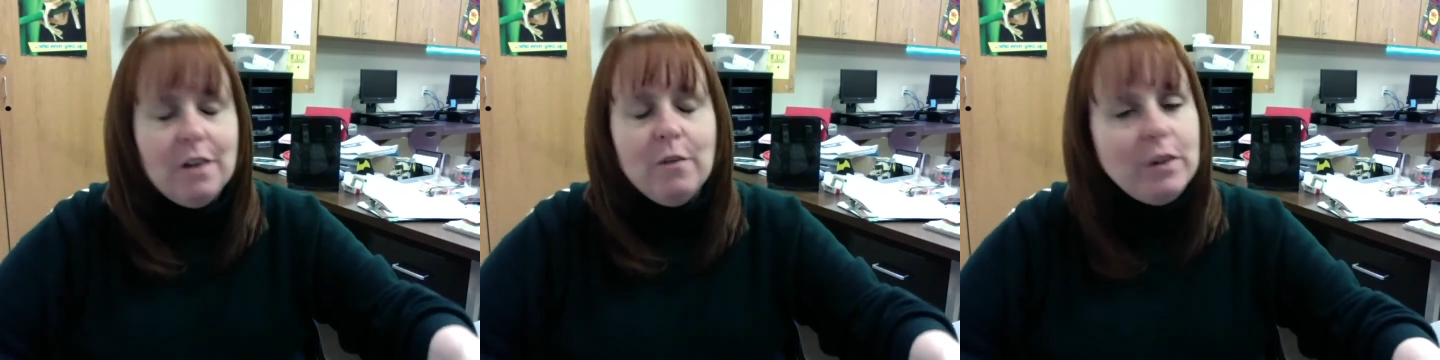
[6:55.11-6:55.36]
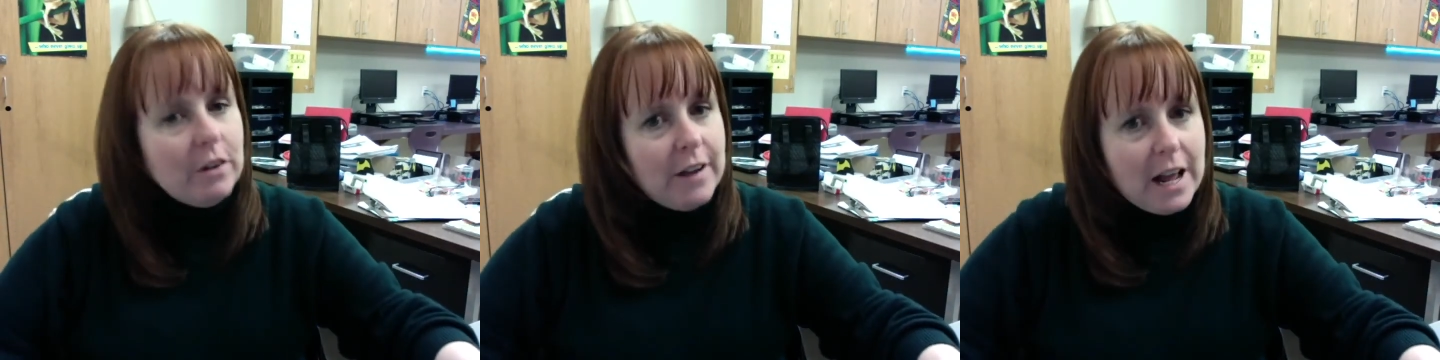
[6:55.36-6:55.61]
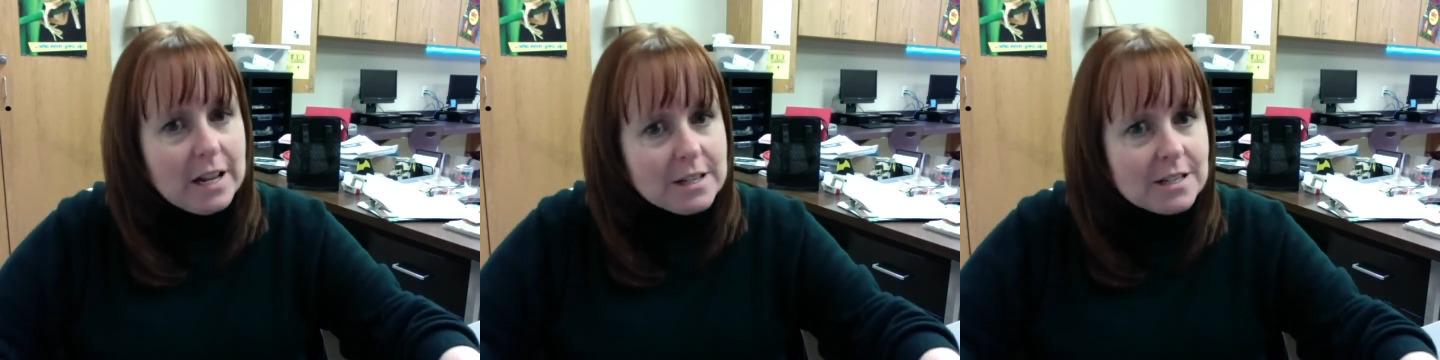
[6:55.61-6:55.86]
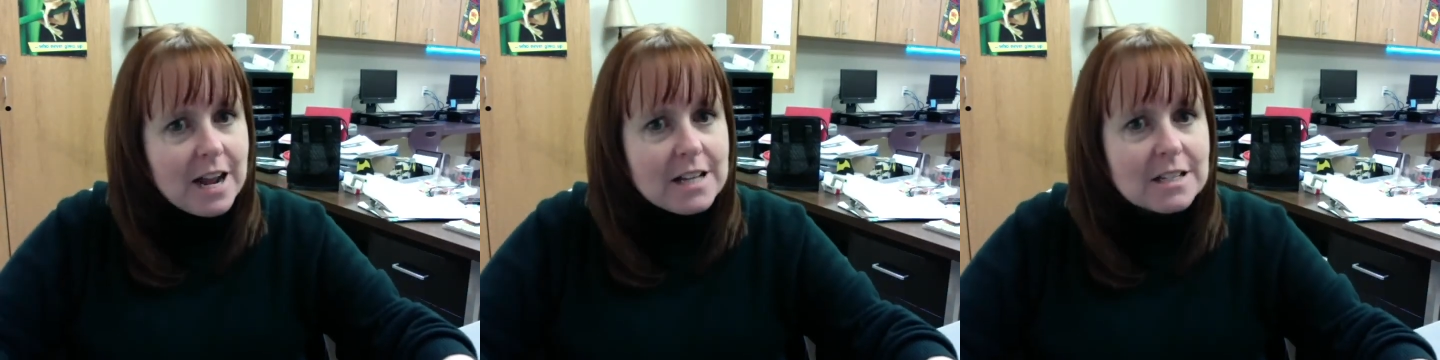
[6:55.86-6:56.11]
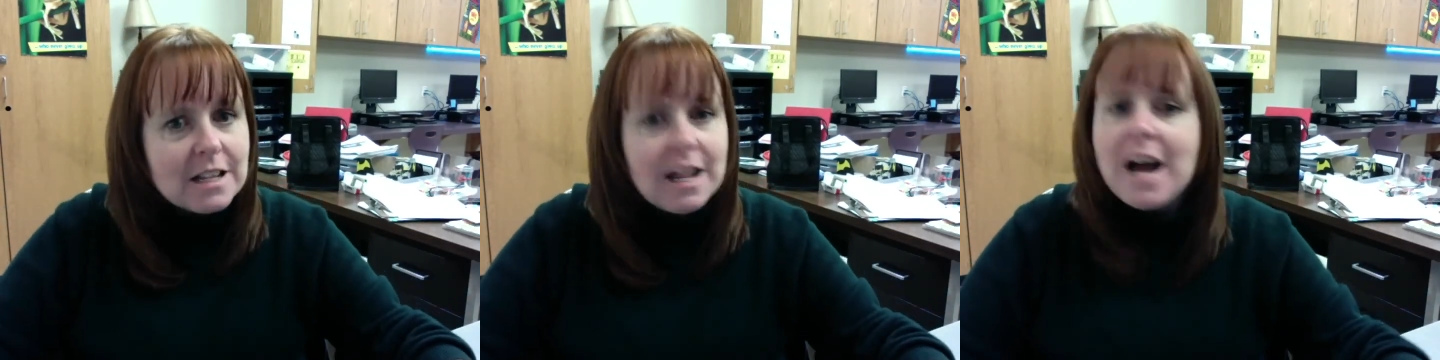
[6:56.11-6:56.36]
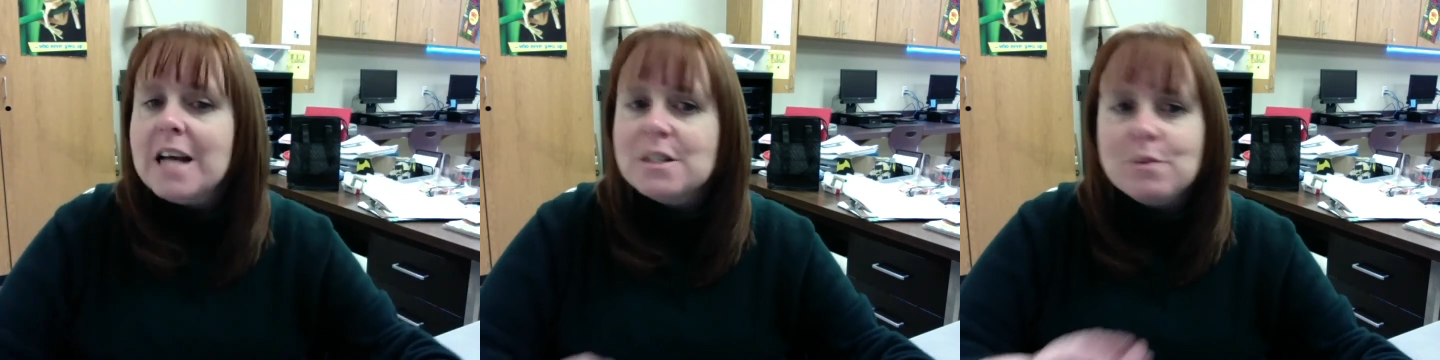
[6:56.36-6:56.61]
We learned that in science
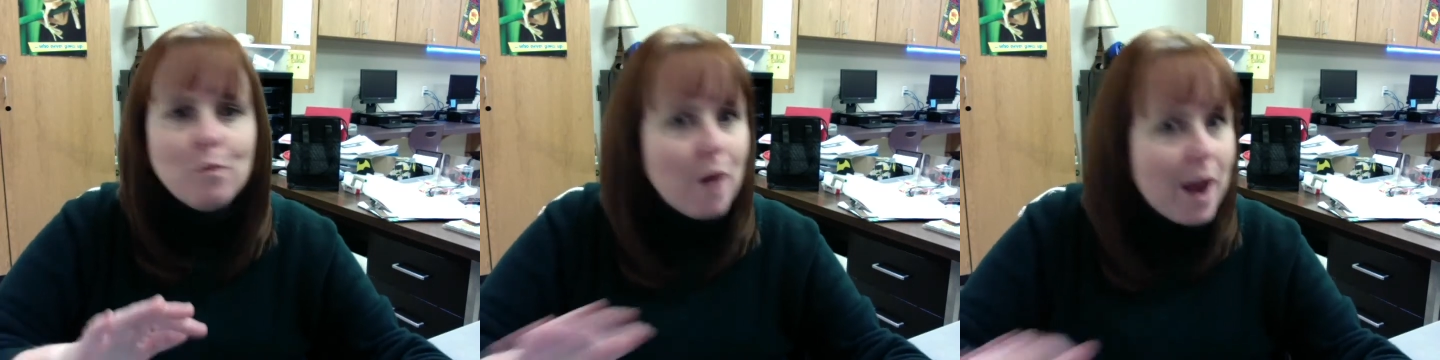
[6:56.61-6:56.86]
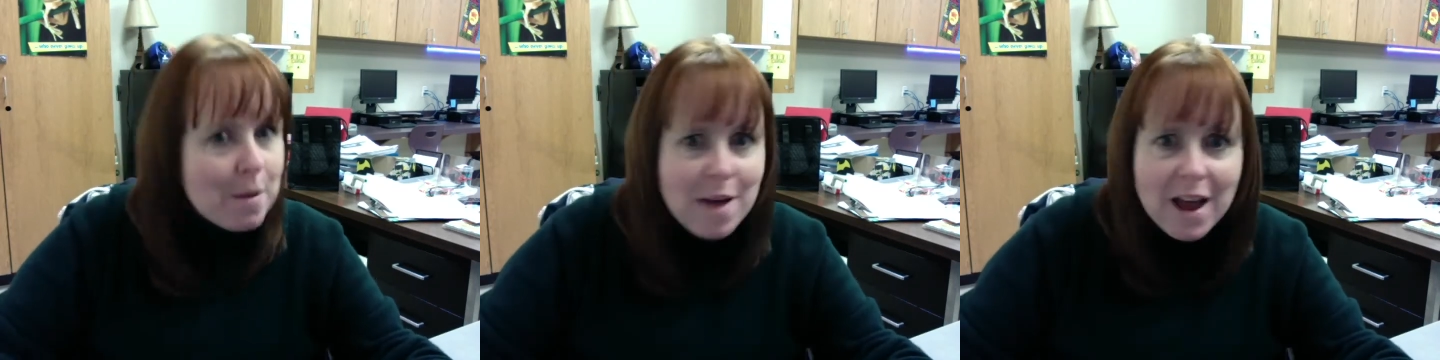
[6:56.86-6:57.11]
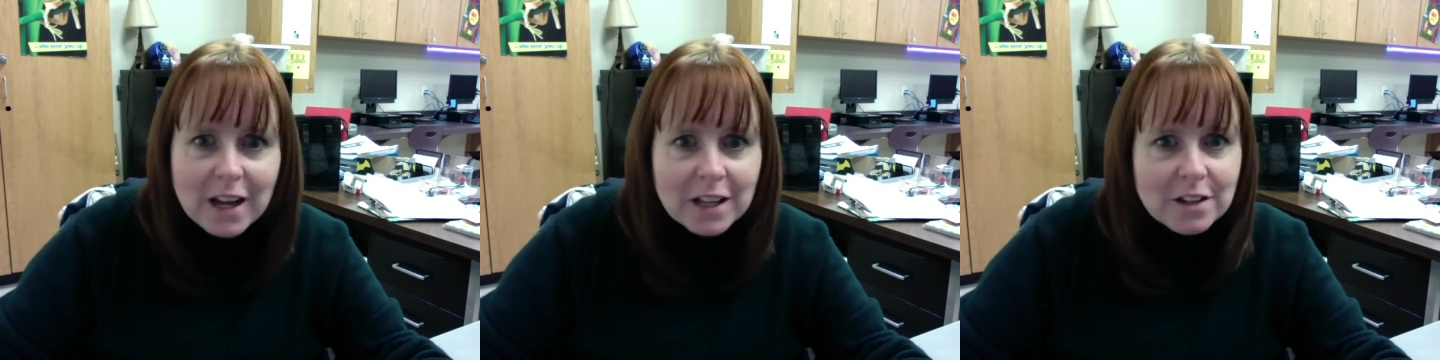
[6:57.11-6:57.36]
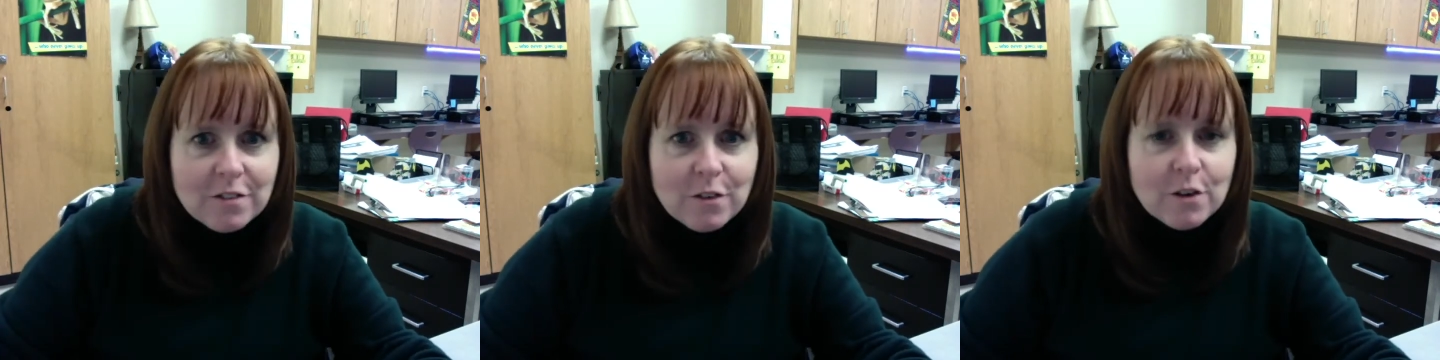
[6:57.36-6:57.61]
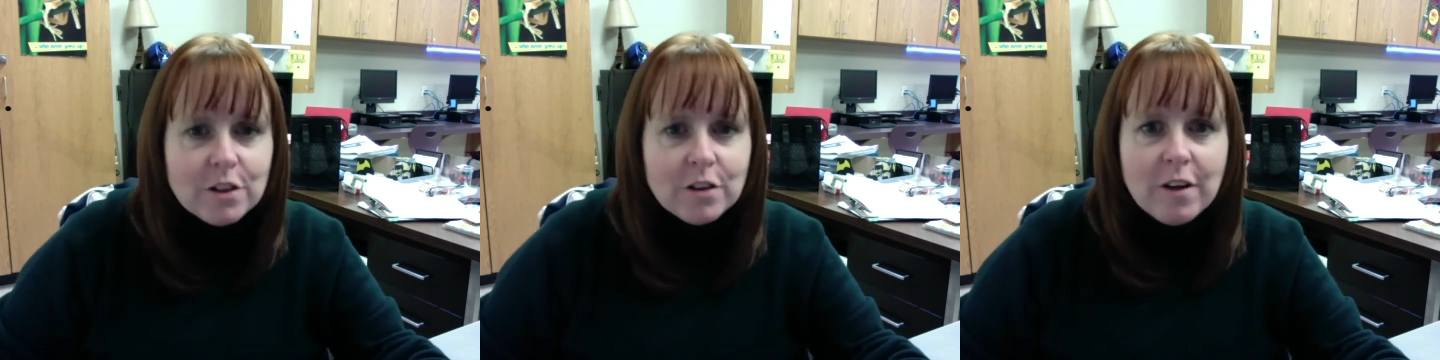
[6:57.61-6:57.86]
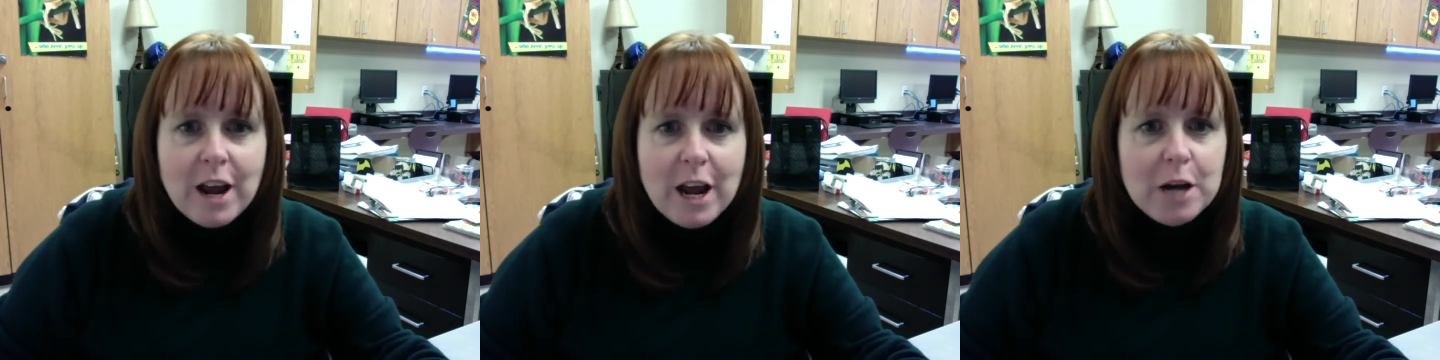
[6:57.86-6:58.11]
class way back in the 4th
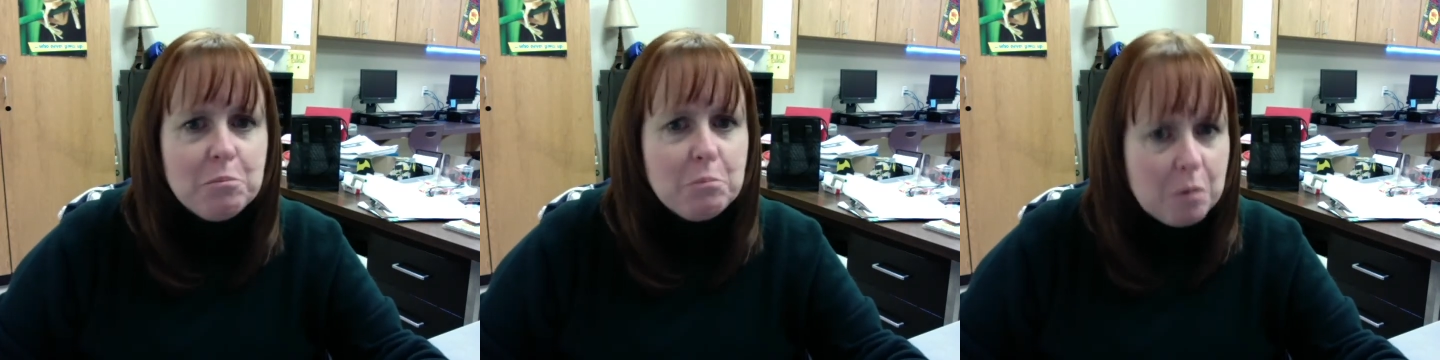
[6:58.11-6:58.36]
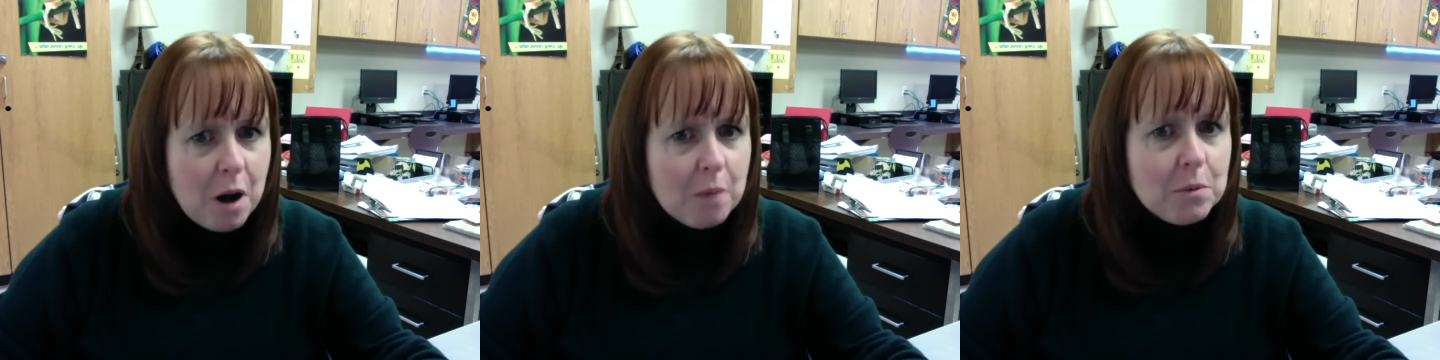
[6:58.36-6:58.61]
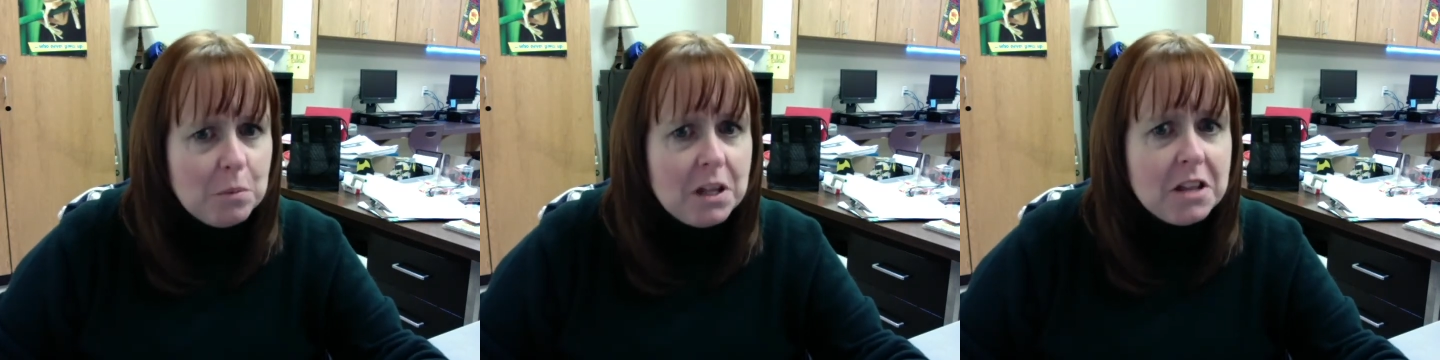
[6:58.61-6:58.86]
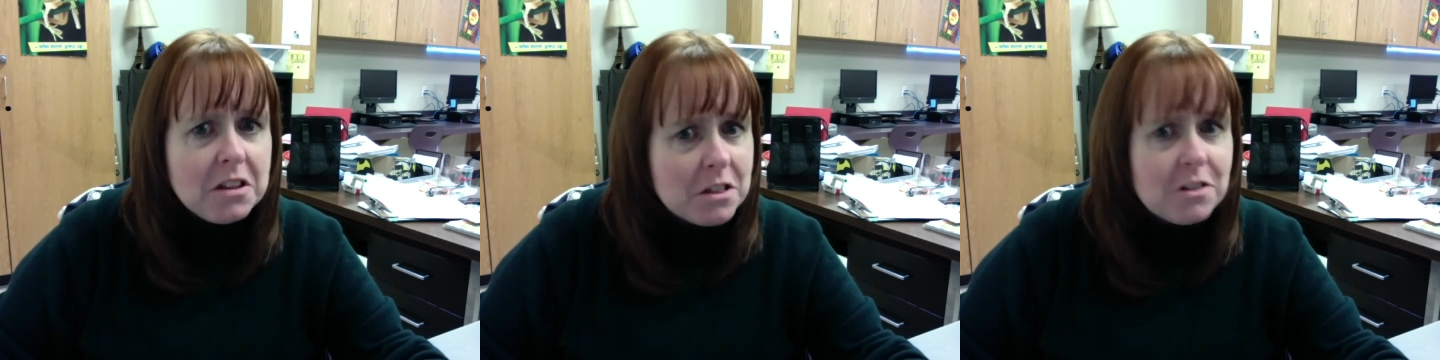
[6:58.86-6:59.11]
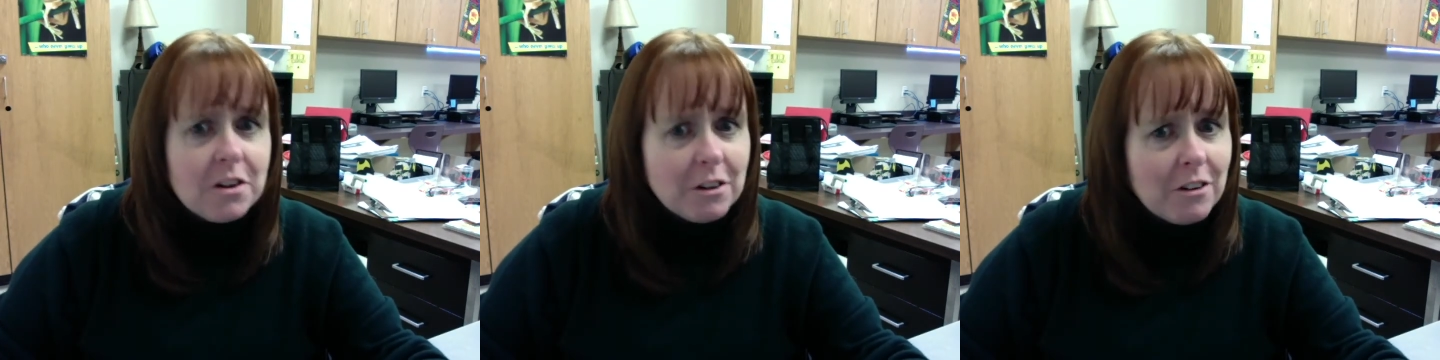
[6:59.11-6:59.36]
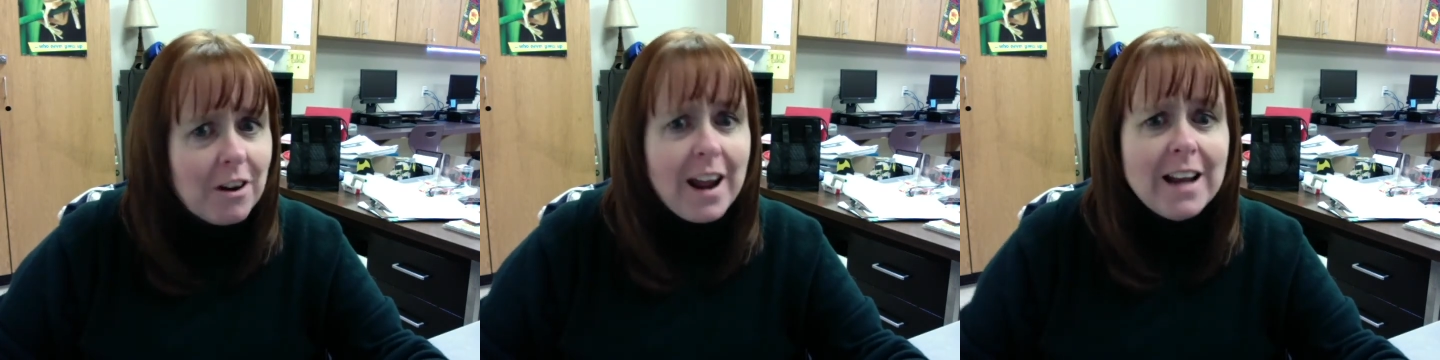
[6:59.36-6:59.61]
grade, probably the 3rd
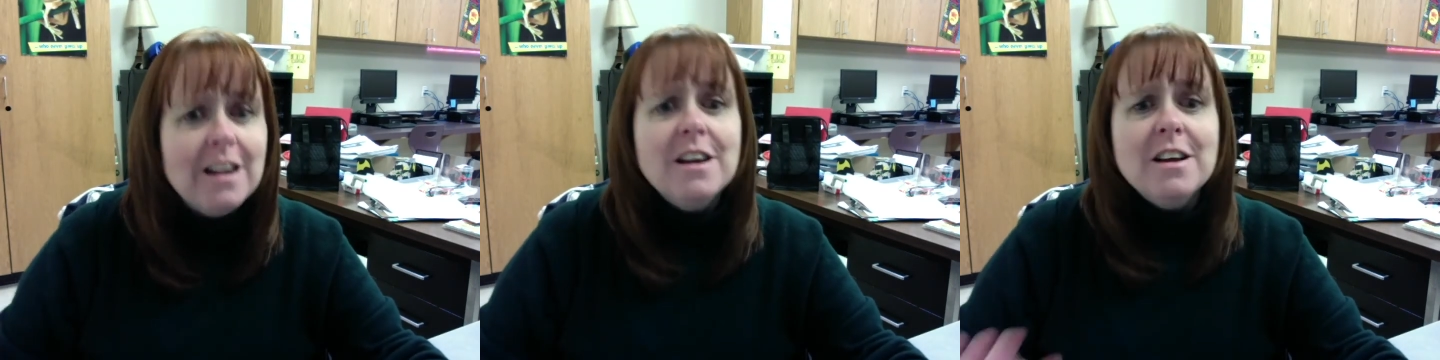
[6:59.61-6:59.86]
grade.